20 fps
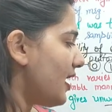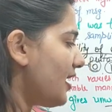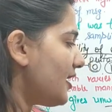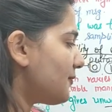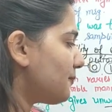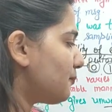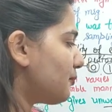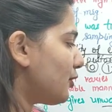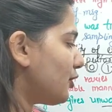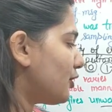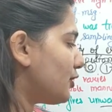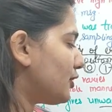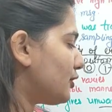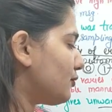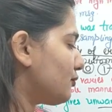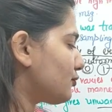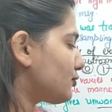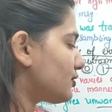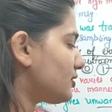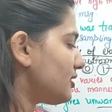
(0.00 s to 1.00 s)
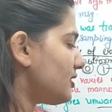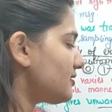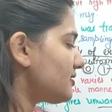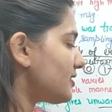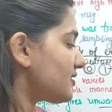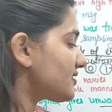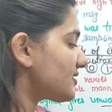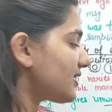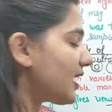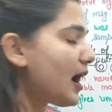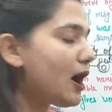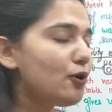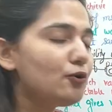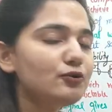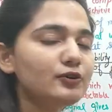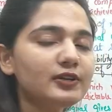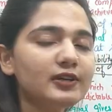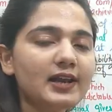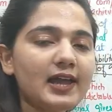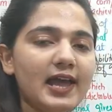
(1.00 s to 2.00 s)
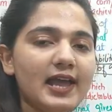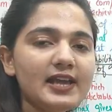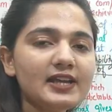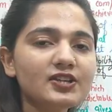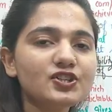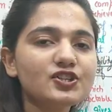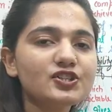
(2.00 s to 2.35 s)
it produces a sound like